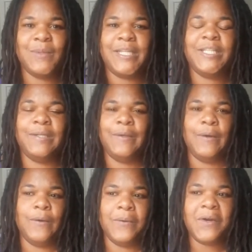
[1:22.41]

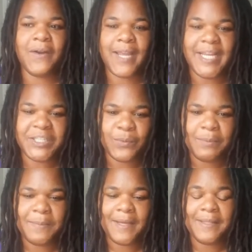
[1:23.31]
22-year-old Caucasian
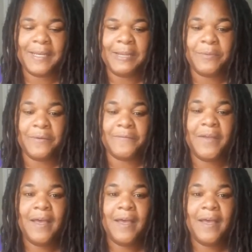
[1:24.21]
woman by the name of